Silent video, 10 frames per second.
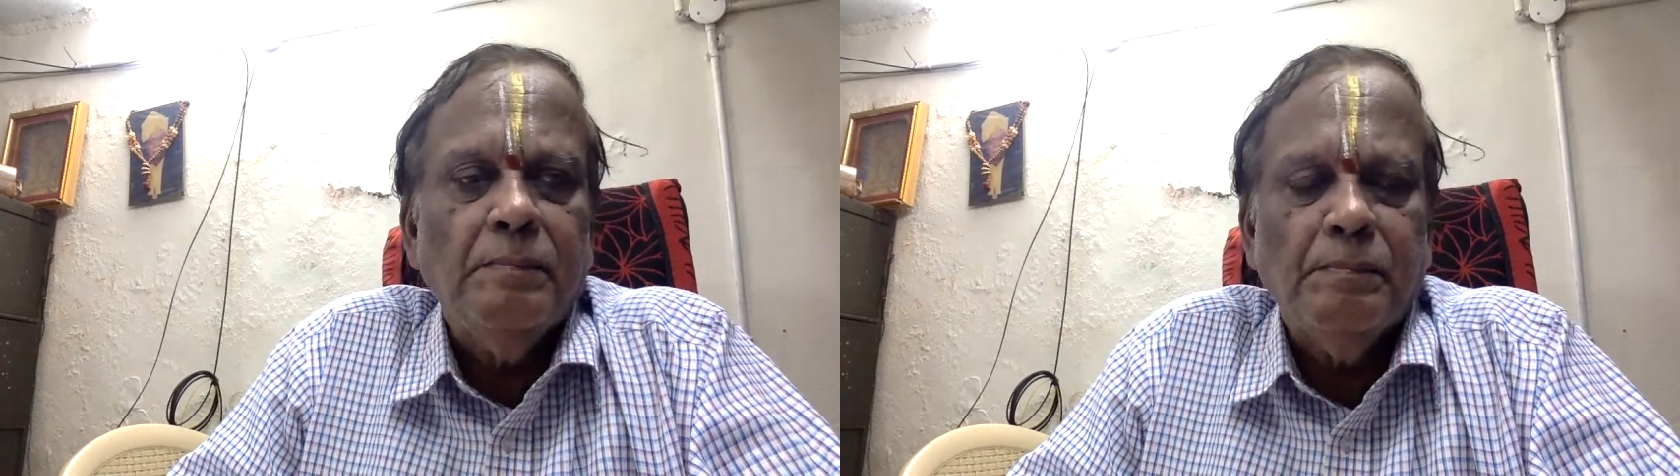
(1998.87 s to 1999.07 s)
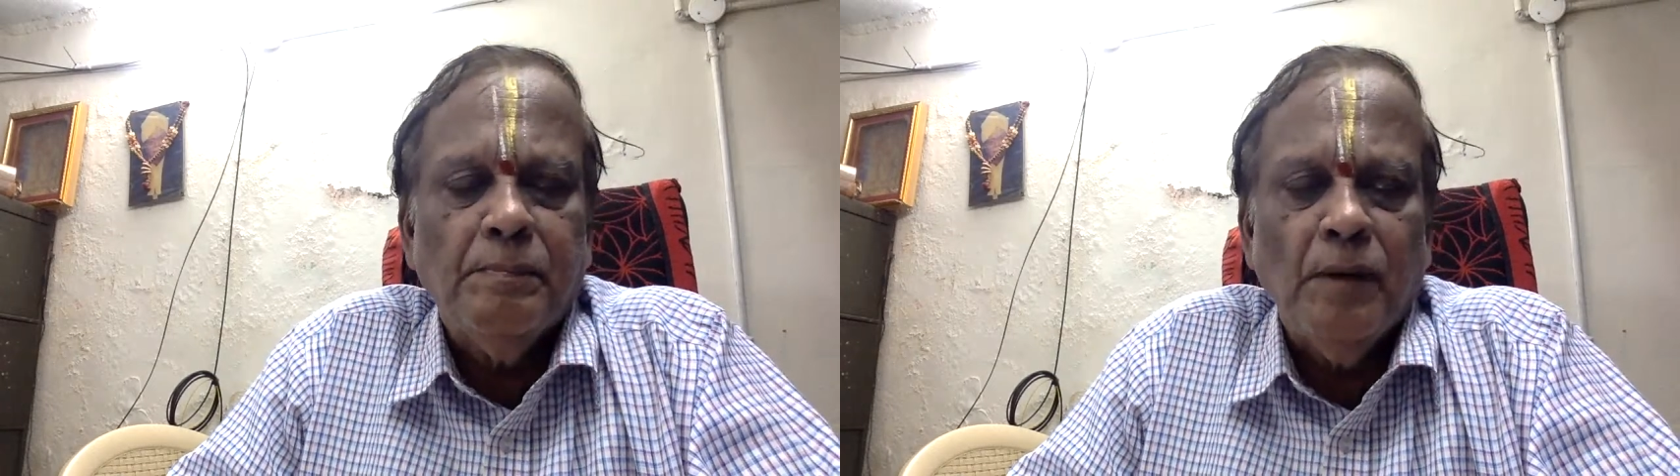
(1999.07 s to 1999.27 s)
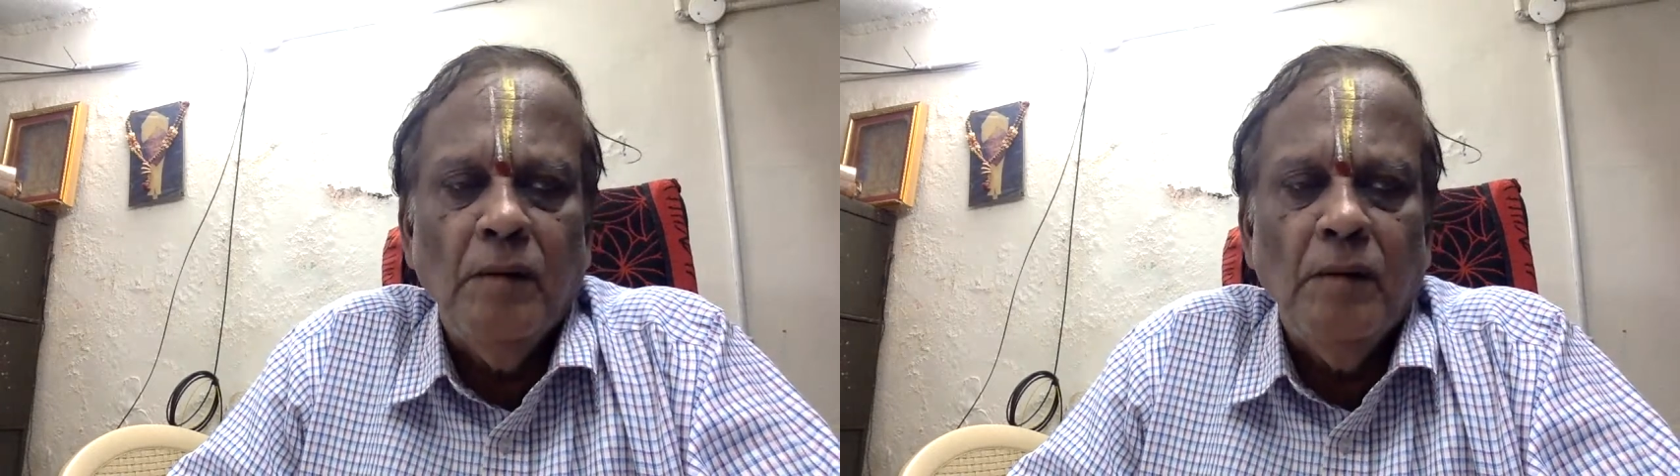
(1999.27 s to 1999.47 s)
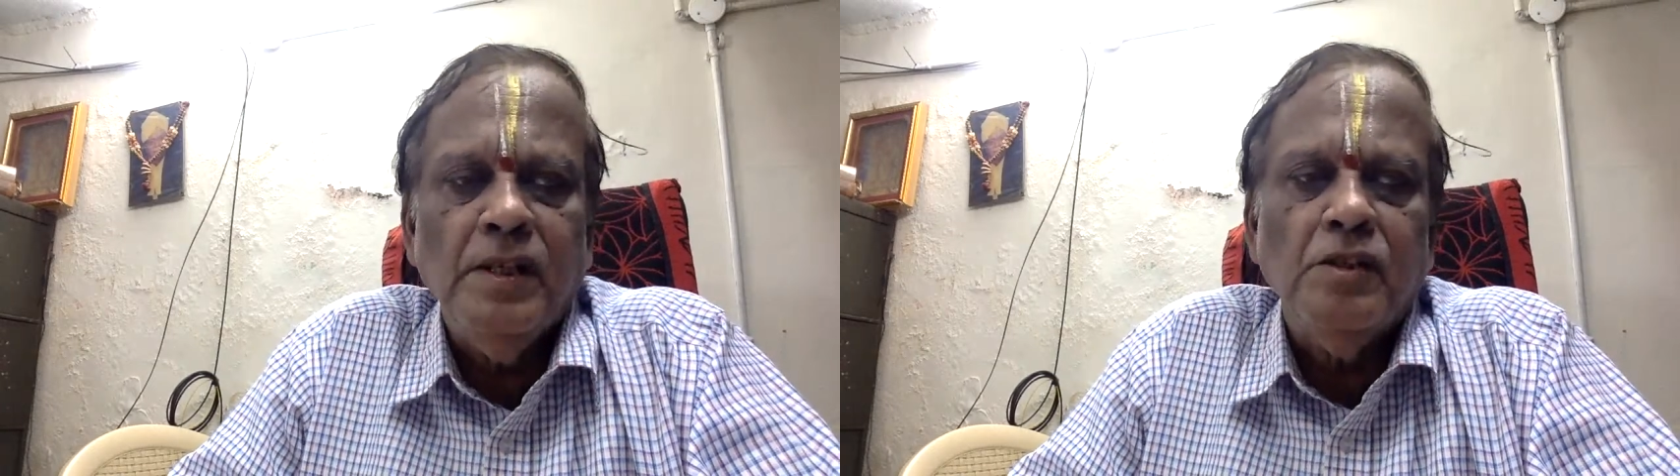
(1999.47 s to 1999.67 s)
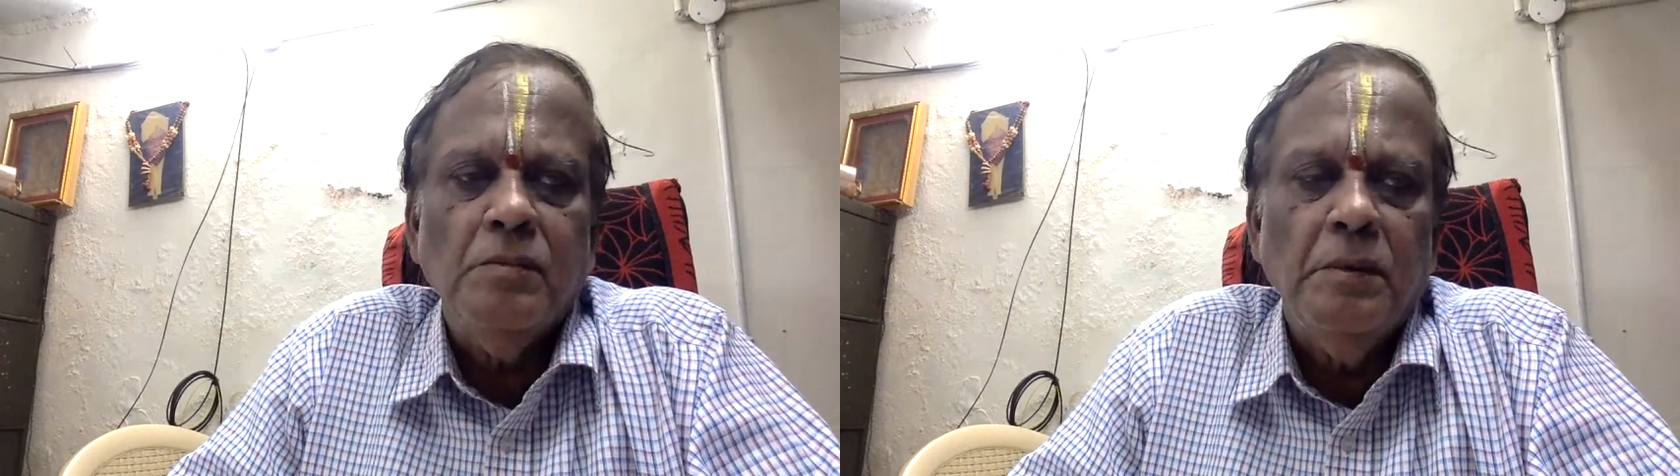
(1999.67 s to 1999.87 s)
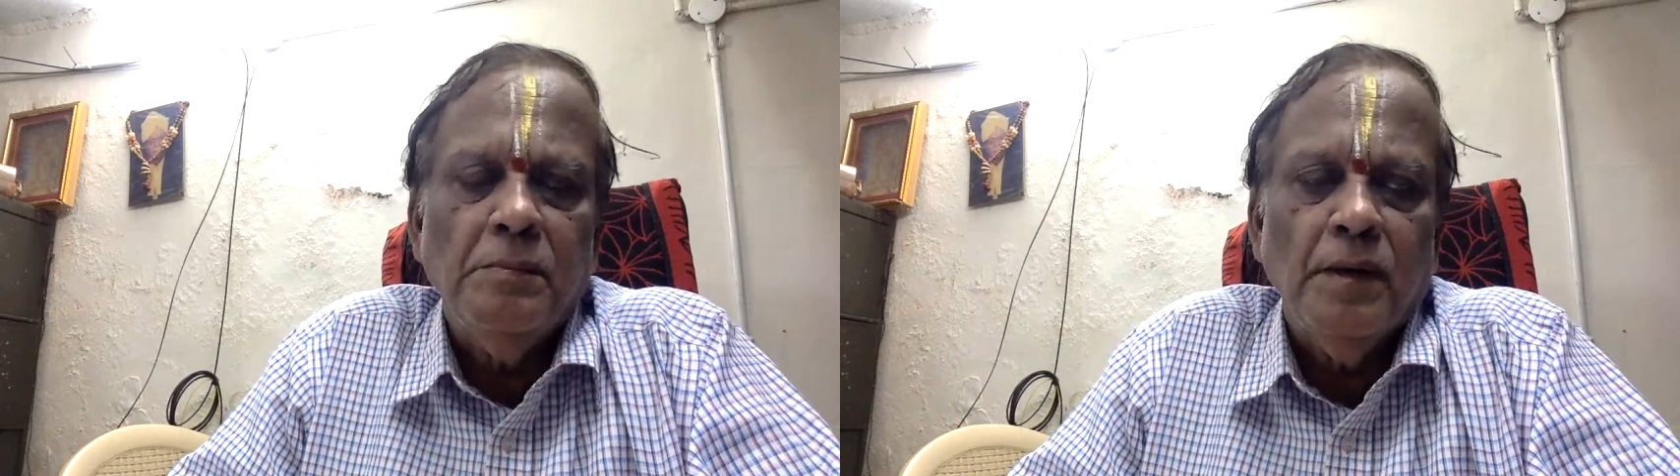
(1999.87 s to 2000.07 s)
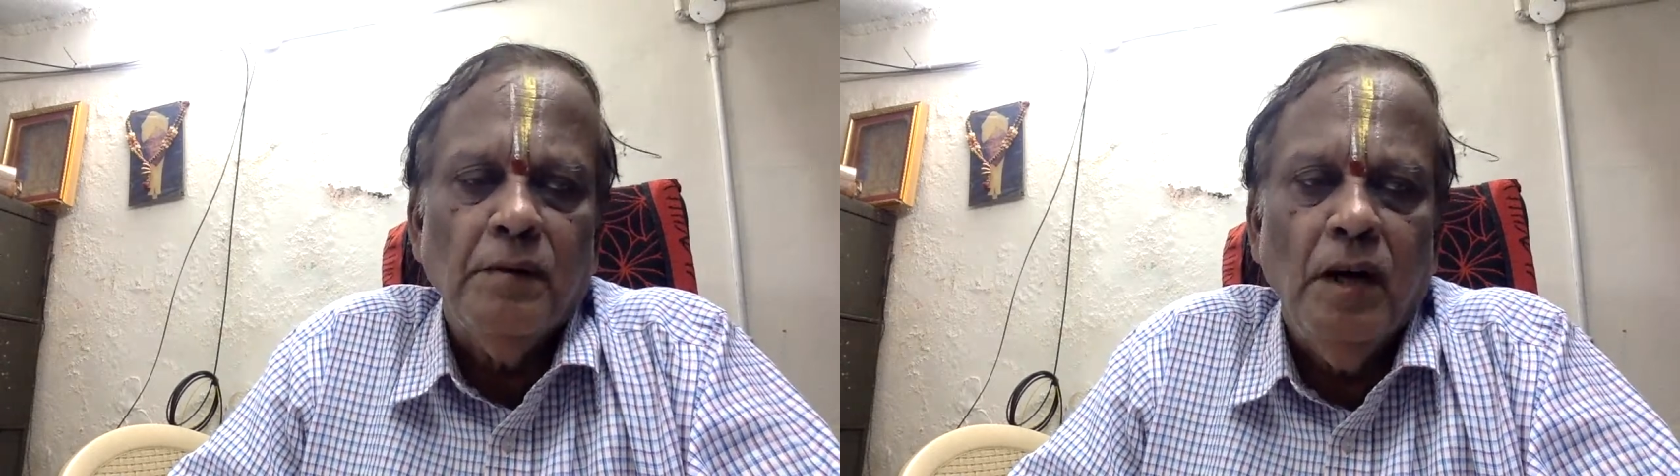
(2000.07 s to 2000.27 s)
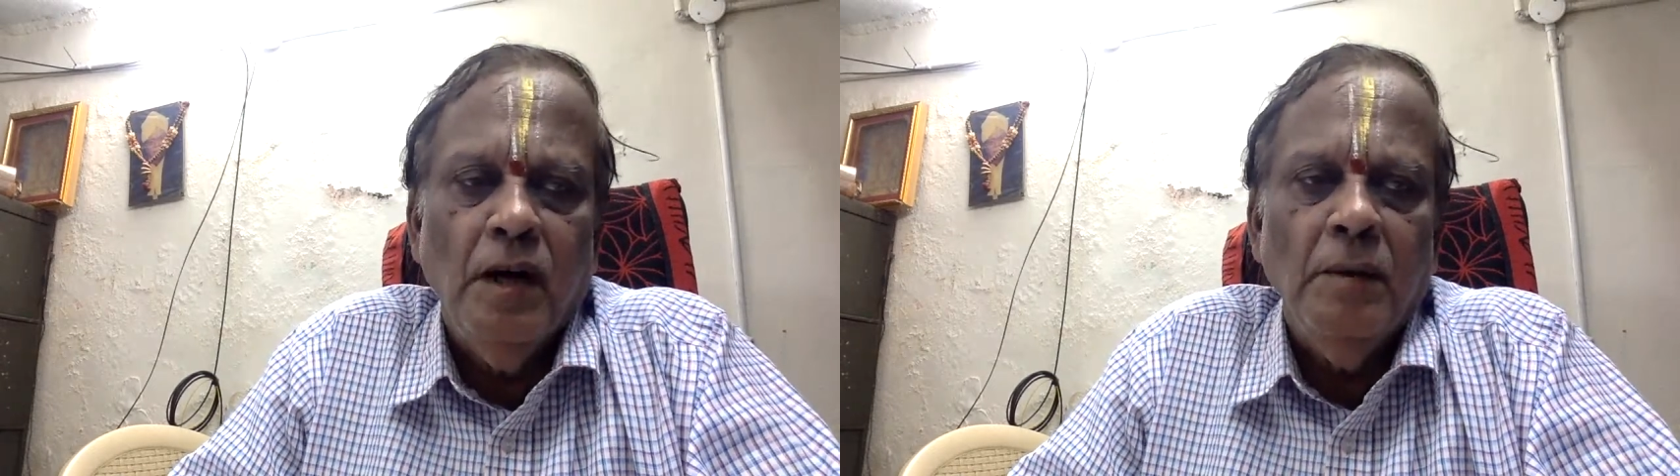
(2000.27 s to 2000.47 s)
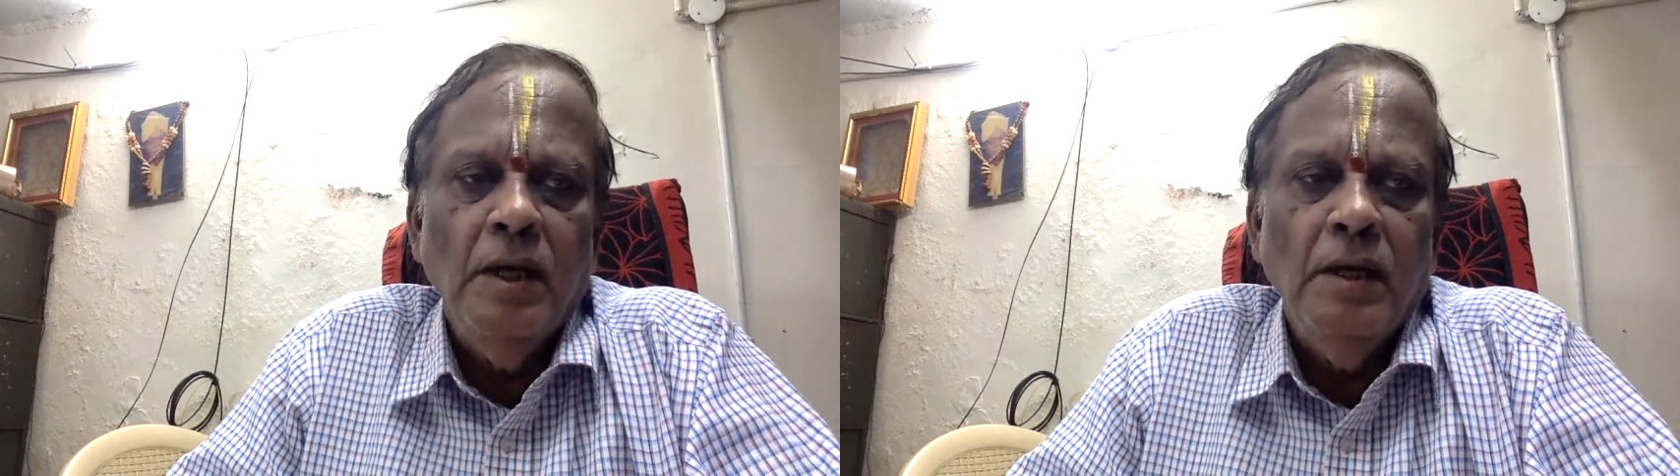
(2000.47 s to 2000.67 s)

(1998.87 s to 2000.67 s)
promise has to be performed